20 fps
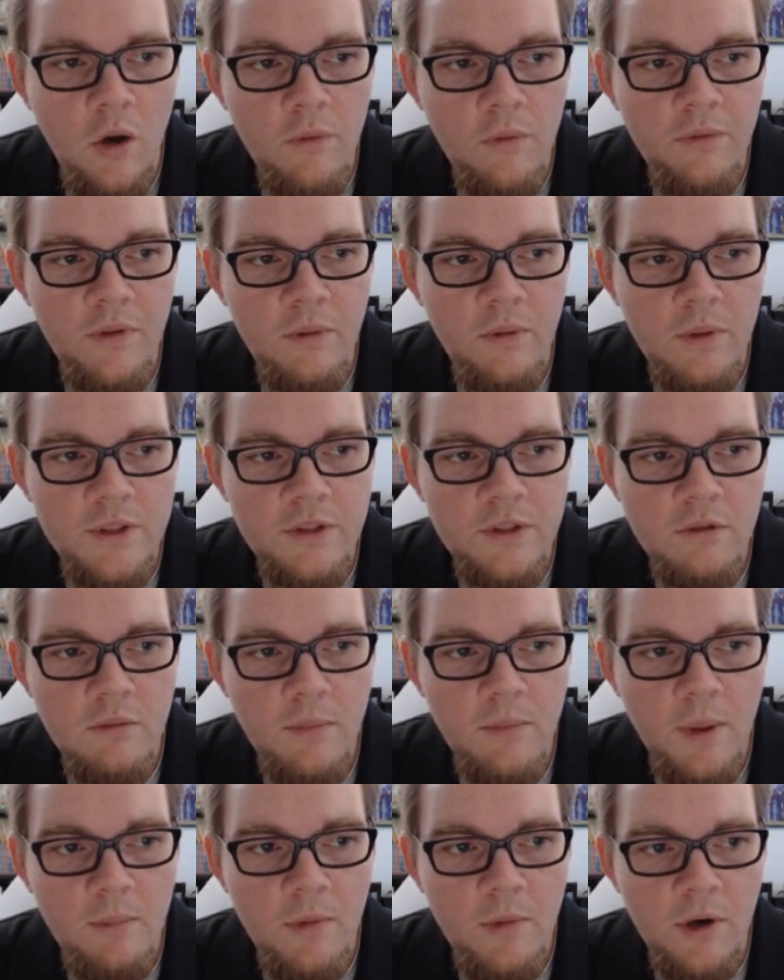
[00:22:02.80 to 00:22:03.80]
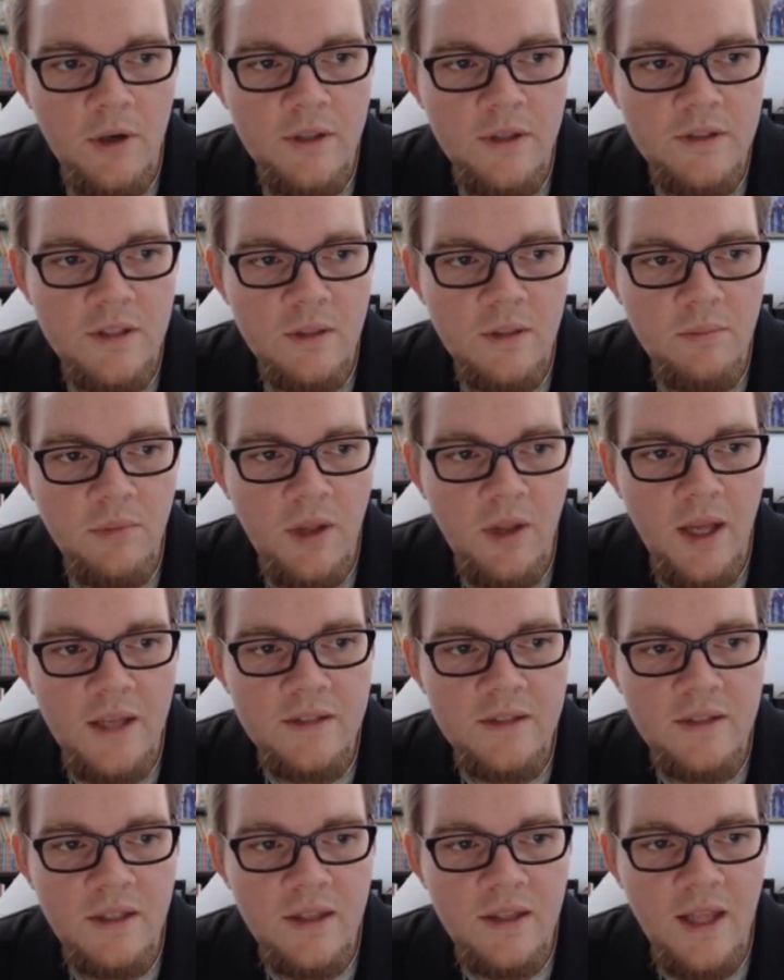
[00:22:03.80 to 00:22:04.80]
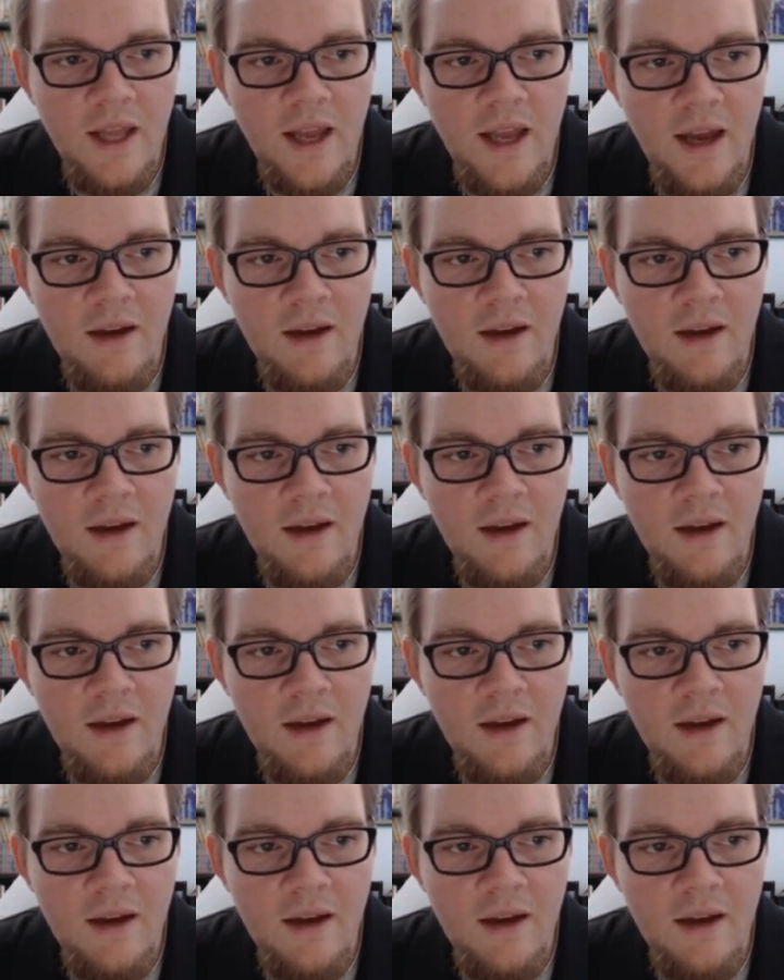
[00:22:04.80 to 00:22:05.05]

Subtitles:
Hopefully what you remember is it implies that they